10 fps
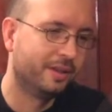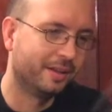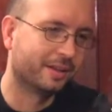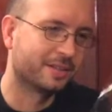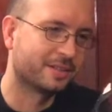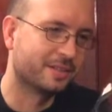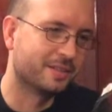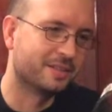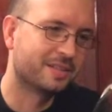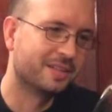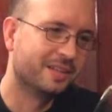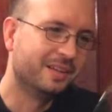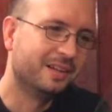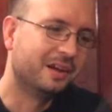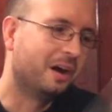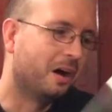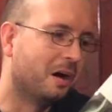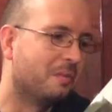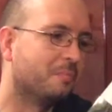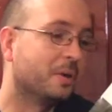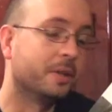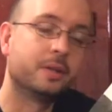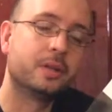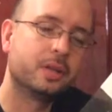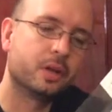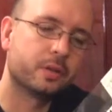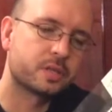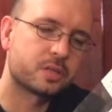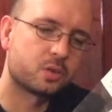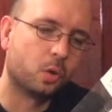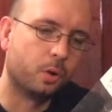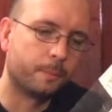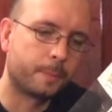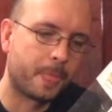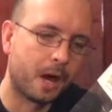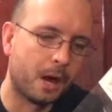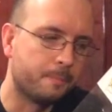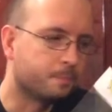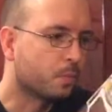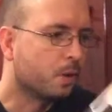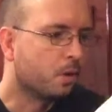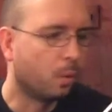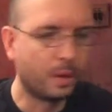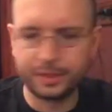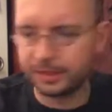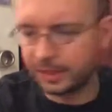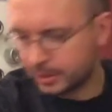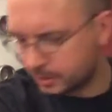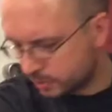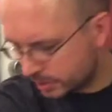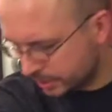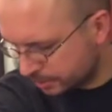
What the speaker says: I guess it is. But you know, this is cool. One thing that I do see